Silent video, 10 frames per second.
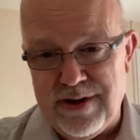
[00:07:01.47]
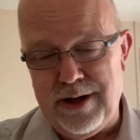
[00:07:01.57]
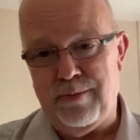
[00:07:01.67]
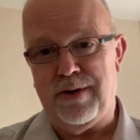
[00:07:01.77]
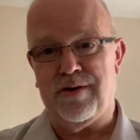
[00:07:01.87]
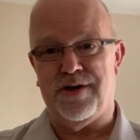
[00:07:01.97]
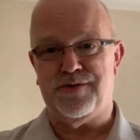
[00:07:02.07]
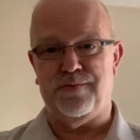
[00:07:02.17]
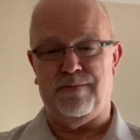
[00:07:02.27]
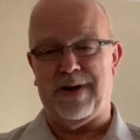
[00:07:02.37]

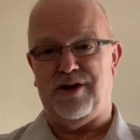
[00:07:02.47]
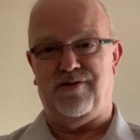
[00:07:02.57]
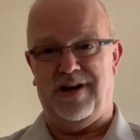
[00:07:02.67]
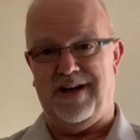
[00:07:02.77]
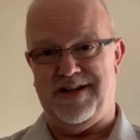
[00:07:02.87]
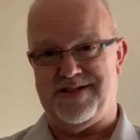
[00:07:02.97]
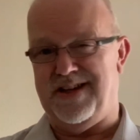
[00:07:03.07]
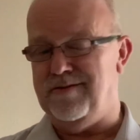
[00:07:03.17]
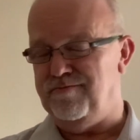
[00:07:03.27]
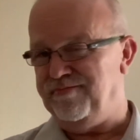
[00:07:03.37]
because with battery
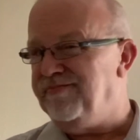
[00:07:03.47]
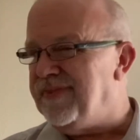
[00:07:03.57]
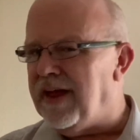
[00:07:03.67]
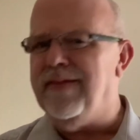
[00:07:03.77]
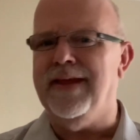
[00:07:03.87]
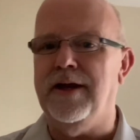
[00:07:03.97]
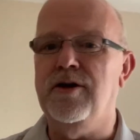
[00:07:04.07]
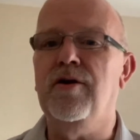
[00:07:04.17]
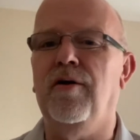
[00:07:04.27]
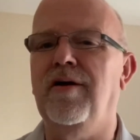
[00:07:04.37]
leasing, they're
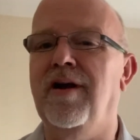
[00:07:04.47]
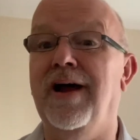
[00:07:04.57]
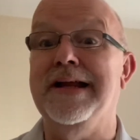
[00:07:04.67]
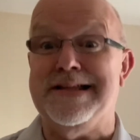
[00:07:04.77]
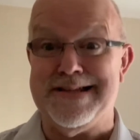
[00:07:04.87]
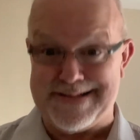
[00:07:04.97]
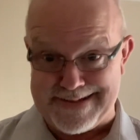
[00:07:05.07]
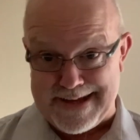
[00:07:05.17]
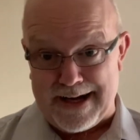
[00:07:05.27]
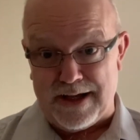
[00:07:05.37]
not likely to
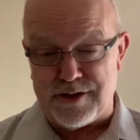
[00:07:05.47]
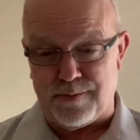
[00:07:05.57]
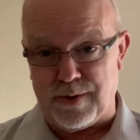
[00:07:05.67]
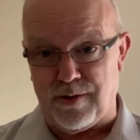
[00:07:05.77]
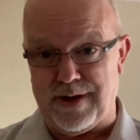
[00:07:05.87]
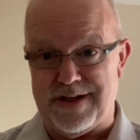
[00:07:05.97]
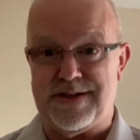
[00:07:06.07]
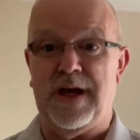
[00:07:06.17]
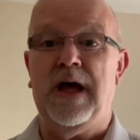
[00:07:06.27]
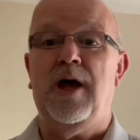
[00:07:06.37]
sell it, to be honest.
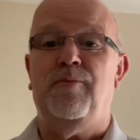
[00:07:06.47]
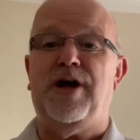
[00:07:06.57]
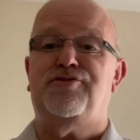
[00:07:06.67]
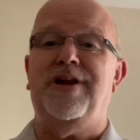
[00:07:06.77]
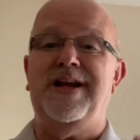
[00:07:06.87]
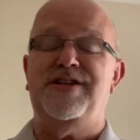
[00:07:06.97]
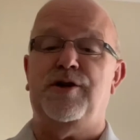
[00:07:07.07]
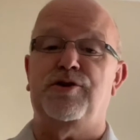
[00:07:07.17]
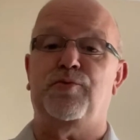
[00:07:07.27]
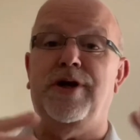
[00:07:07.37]
Battery leasing
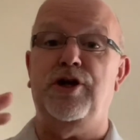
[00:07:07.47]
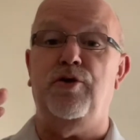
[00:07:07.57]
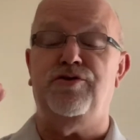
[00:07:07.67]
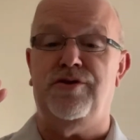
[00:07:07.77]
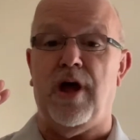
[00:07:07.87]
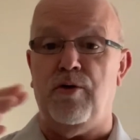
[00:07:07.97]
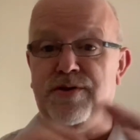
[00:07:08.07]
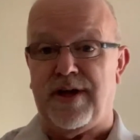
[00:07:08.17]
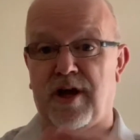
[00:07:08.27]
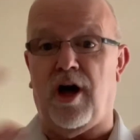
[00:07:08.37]
was where you owned
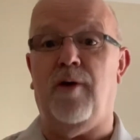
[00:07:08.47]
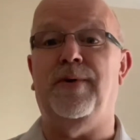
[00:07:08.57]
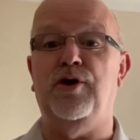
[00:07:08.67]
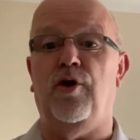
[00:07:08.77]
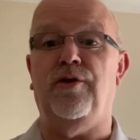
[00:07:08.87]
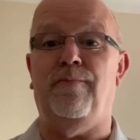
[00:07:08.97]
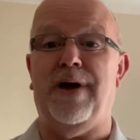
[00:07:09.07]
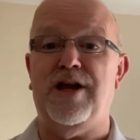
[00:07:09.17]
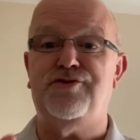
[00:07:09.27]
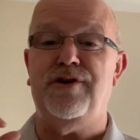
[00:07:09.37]
the car but not the
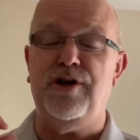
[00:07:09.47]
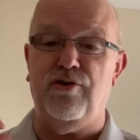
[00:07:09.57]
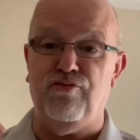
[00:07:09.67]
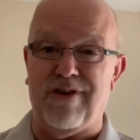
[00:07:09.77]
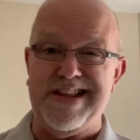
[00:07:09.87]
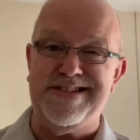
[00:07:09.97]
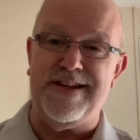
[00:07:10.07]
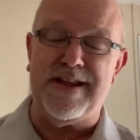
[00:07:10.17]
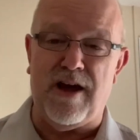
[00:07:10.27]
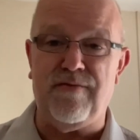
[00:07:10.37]
battery. You
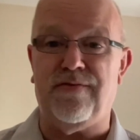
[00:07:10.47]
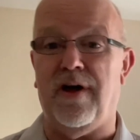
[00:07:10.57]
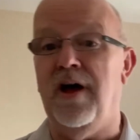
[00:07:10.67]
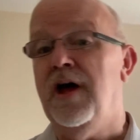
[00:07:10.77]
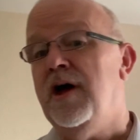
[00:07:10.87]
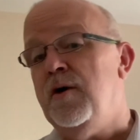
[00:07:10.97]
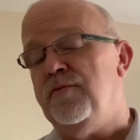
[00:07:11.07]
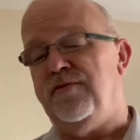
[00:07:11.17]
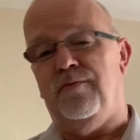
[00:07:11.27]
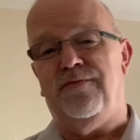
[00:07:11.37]
rented that for
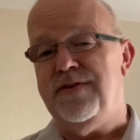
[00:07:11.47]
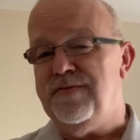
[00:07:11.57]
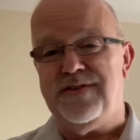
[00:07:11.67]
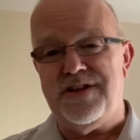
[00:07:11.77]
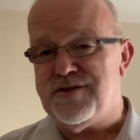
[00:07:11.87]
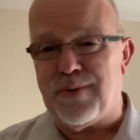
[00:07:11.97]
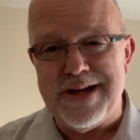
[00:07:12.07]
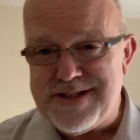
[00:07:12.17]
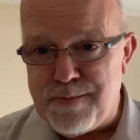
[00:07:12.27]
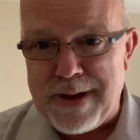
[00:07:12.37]
from £50
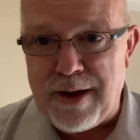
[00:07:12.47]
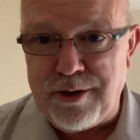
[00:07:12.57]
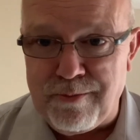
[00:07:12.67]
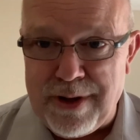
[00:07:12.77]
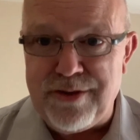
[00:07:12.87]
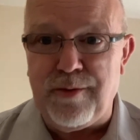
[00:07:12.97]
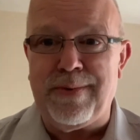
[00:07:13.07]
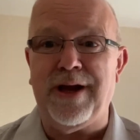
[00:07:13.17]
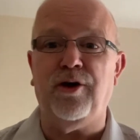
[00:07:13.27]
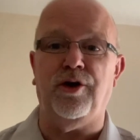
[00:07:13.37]
to £80 a month,
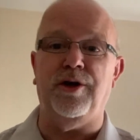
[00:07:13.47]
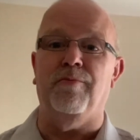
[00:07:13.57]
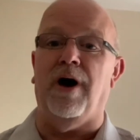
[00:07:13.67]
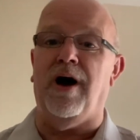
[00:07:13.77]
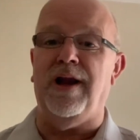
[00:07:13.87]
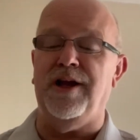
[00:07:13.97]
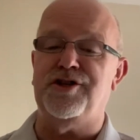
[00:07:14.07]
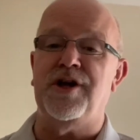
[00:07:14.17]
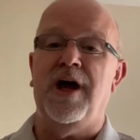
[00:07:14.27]
depending on your mileage,